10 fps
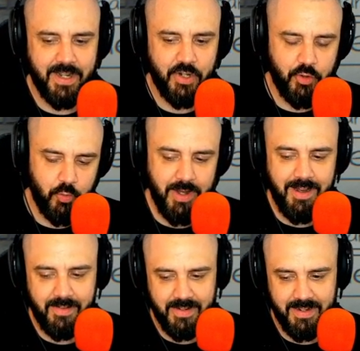Do
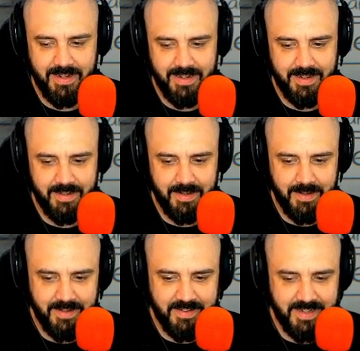not
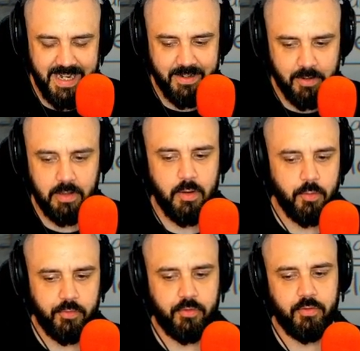stand
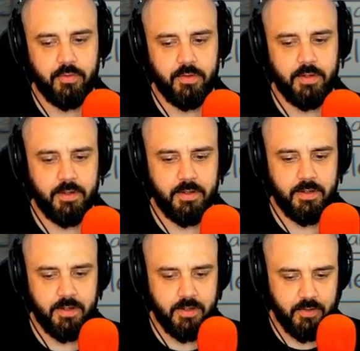close
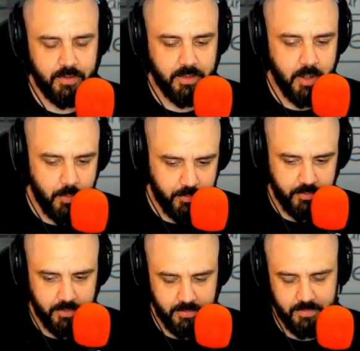to the
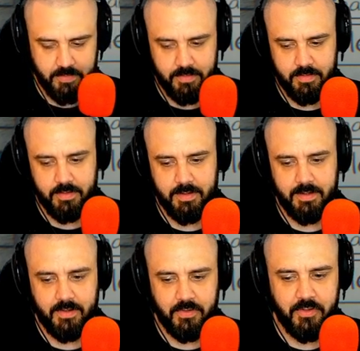ghost.
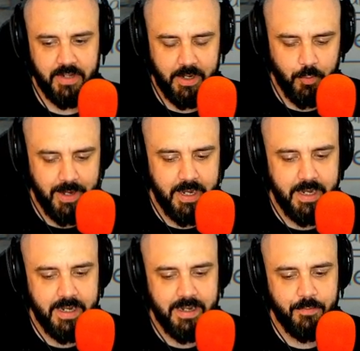Stay or away
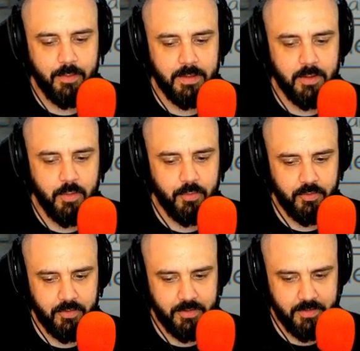you. from the ghost.